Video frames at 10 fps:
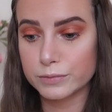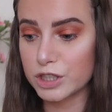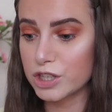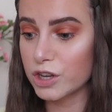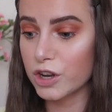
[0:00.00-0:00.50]
we're
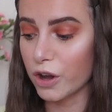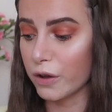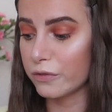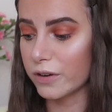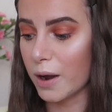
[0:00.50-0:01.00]
just gonna
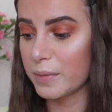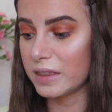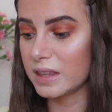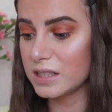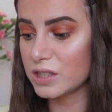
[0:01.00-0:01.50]
go for it. I
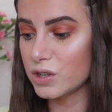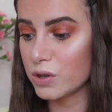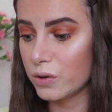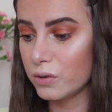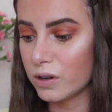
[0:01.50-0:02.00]
mean, this
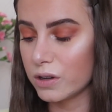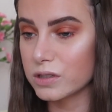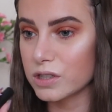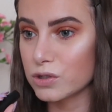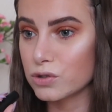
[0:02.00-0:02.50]
nude
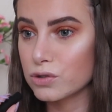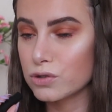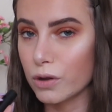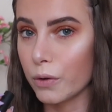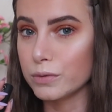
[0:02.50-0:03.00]
looks
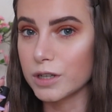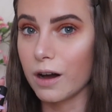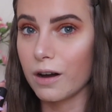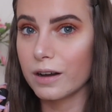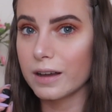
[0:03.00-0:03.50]
so
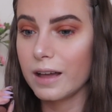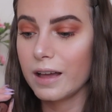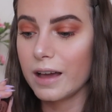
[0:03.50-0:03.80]
dark.